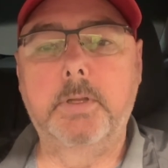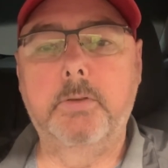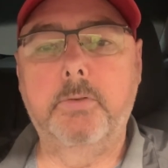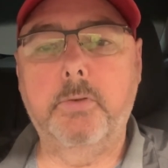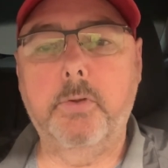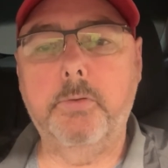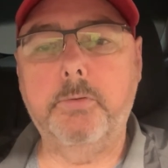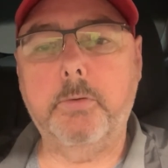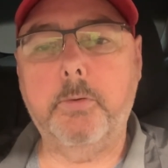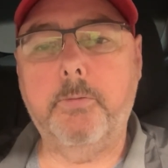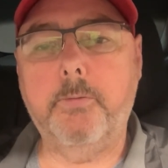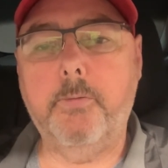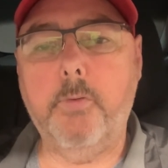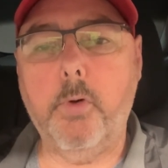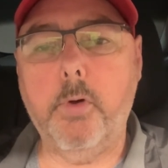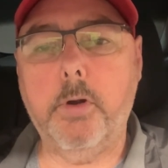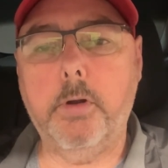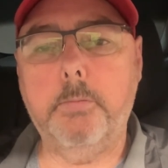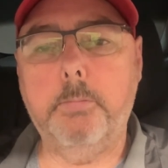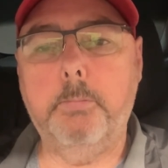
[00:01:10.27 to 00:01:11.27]
So those are
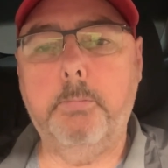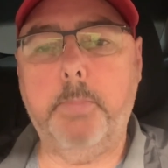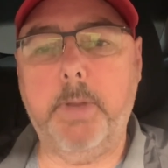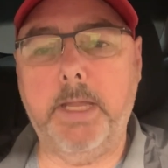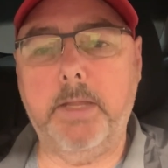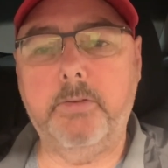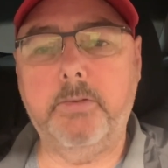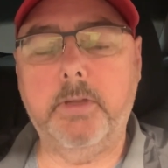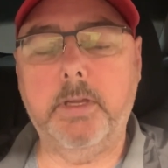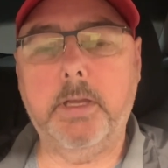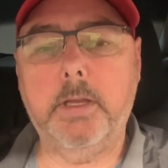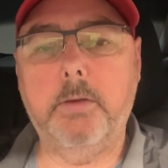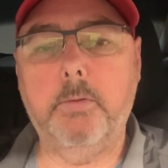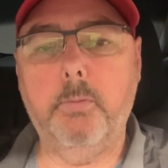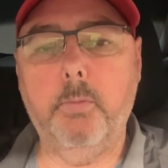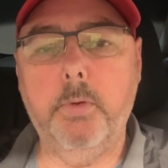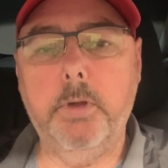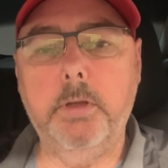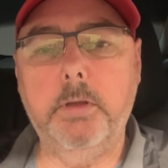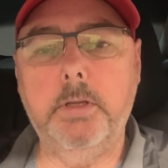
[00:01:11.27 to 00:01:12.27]
4 basic,
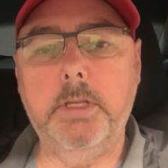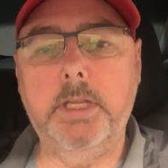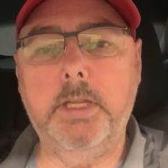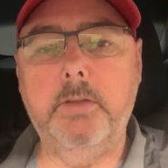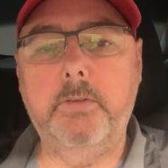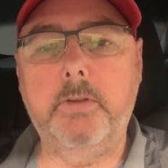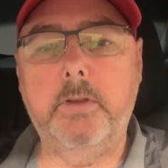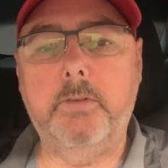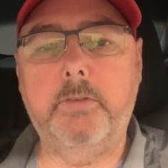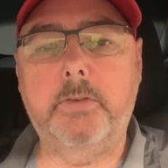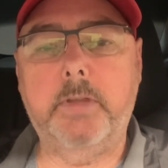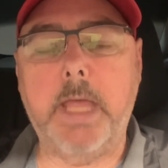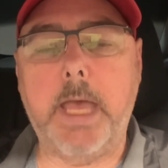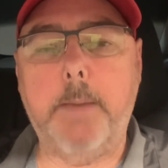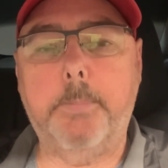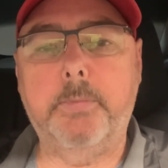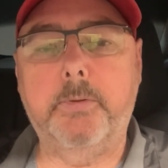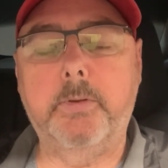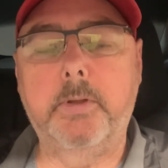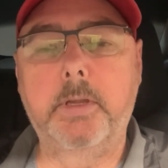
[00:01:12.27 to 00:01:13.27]
real easy
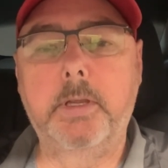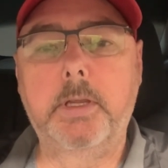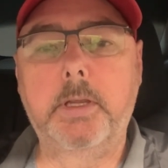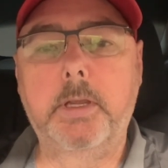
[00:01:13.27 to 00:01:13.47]
steps,